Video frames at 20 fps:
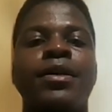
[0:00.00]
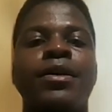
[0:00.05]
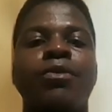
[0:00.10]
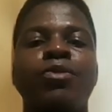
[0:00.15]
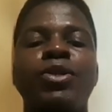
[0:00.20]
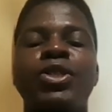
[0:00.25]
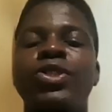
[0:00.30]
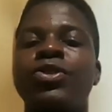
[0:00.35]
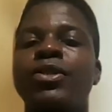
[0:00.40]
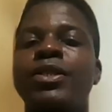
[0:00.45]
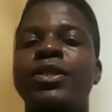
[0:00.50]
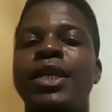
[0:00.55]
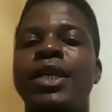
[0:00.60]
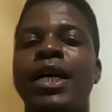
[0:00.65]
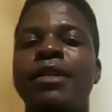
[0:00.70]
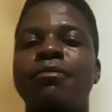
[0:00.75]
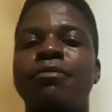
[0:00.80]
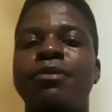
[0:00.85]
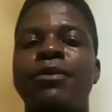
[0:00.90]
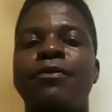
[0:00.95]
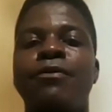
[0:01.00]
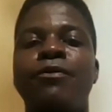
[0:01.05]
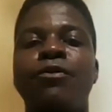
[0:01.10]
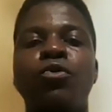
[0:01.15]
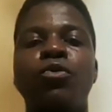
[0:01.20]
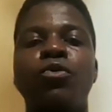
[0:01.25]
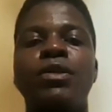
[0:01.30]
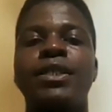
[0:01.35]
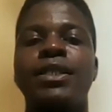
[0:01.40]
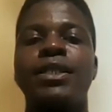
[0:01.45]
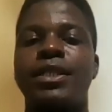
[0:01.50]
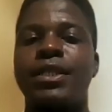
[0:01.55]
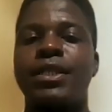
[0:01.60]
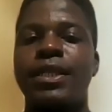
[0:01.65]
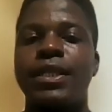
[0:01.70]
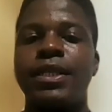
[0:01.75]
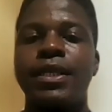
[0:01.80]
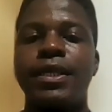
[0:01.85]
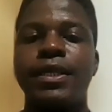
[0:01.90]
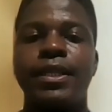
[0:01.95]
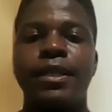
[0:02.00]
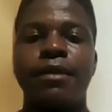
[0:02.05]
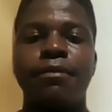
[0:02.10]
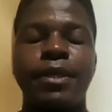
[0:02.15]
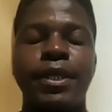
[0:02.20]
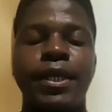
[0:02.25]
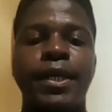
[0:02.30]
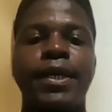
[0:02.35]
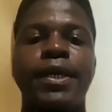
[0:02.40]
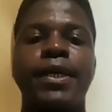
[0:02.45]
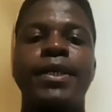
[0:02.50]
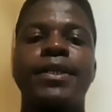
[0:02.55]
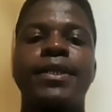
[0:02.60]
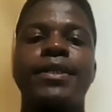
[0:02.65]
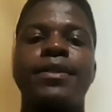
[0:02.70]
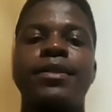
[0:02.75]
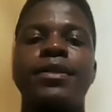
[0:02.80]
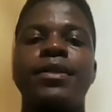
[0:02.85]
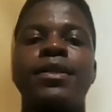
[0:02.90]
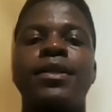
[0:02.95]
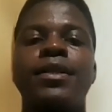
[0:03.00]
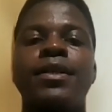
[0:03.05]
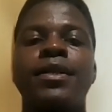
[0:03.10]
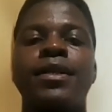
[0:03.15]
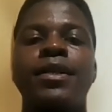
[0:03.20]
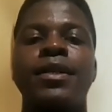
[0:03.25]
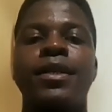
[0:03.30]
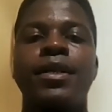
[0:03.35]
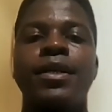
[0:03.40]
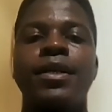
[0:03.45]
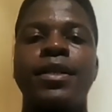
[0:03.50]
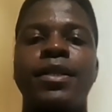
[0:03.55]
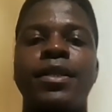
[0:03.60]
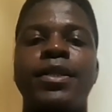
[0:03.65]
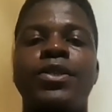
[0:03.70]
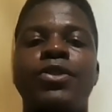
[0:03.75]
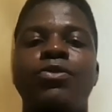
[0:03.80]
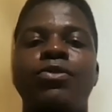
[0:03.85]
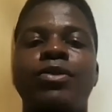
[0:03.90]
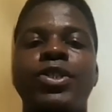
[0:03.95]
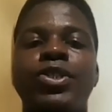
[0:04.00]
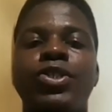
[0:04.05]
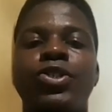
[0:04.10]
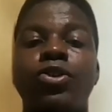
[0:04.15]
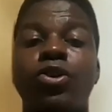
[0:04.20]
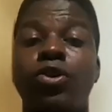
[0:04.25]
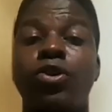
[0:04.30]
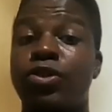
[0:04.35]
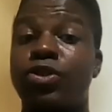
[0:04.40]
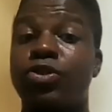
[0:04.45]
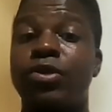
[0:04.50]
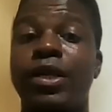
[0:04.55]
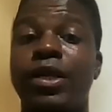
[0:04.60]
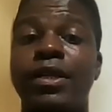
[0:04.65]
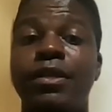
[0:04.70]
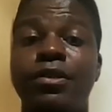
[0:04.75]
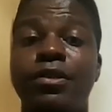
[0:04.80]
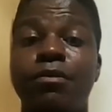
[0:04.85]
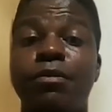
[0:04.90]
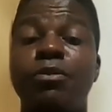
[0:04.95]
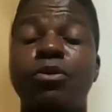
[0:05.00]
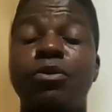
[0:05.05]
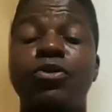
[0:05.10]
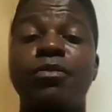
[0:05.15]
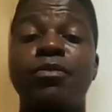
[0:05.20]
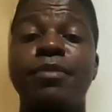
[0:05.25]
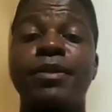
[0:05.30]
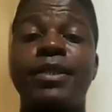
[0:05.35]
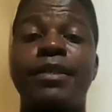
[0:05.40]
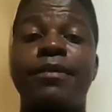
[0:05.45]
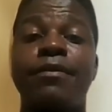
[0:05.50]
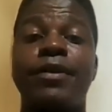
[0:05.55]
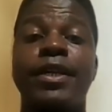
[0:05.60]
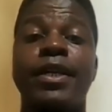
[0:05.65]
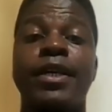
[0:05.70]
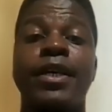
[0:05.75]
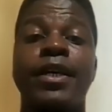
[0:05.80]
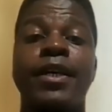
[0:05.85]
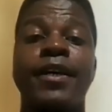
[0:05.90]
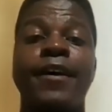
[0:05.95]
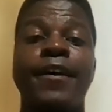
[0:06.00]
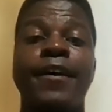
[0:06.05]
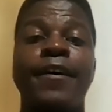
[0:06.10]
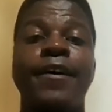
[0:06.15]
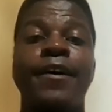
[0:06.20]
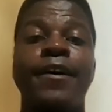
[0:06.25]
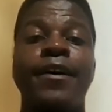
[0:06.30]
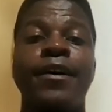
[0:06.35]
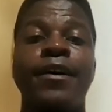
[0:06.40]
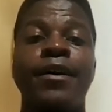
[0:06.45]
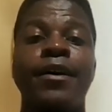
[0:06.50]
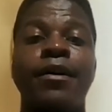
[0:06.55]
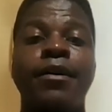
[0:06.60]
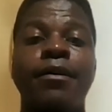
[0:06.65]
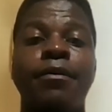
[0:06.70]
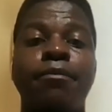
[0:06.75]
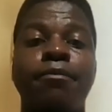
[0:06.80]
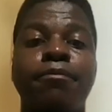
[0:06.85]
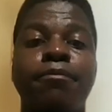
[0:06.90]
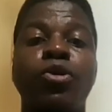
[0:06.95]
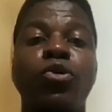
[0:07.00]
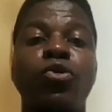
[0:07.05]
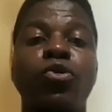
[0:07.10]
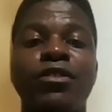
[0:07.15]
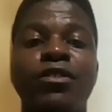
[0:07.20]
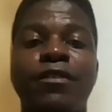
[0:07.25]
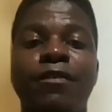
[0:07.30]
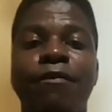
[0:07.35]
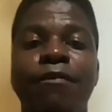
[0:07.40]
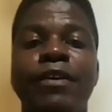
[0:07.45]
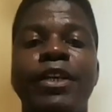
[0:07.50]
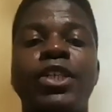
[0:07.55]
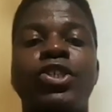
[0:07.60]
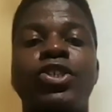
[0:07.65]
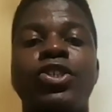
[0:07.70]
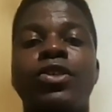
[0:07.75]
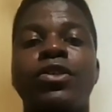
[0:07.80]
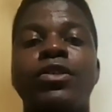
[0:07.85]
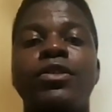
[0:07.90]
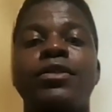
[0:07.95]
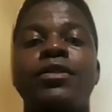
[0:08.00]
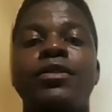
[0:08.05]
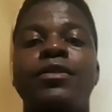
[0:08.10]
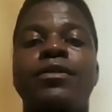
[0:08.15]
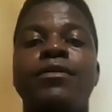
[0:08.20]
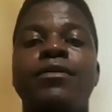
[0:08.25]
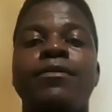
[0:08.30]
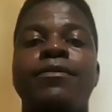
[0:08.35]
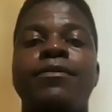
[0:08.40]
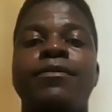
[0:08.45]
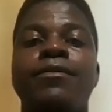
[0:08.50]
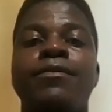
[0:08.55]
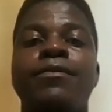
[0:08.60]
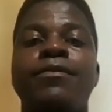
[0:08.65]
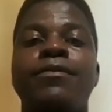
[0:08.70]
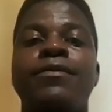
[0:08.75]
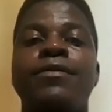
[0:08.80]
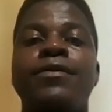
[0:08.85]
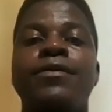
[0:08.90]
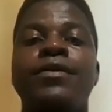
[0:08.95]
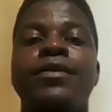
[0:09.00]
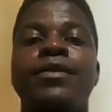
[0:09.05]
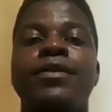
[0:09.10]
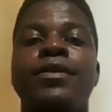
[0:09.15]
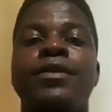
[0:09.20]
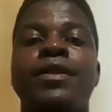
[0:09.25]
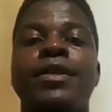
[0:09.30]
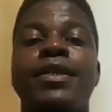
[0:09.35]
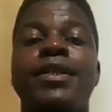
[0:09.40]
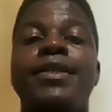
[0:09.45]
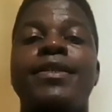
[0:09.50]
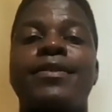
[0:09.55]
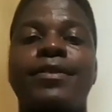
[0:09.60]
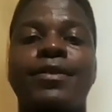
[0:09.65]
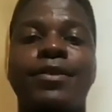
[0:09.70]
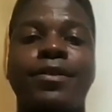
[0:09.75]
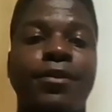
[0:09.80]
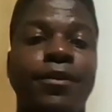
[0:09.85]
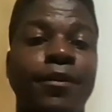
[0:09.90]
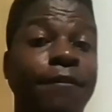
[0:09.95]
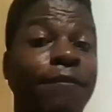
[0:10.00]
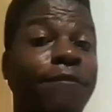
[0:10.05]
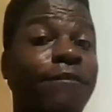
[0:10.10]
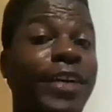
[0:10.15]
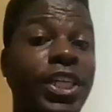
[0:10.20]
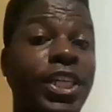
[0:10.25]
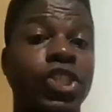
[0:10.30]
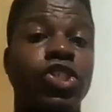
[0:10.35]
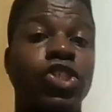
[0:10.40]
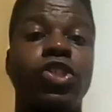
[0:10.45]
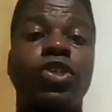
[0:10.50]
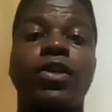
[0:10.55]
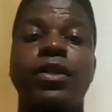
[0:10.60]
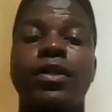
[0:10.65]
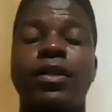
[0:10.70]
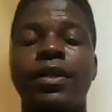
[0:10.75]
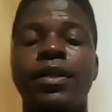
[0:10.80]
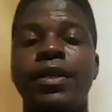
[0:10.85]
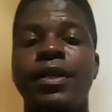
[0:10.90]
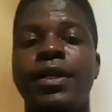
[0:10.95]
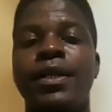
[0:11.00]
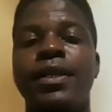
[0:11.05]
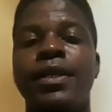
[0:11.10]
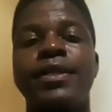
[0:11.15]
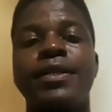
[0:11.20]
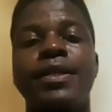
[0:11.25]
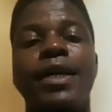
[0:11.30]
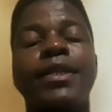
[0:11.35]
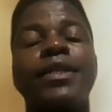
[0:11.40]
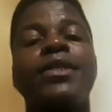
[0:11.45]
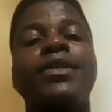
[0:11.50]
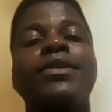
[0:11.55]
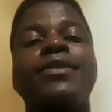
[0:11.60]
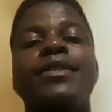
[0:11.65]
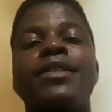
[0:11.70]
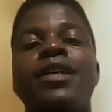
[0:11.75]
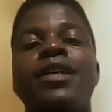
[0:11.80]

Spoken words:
We should not be fooled into thinking that because literature, or should I, to be more specific, prose fiction is fictional, that it does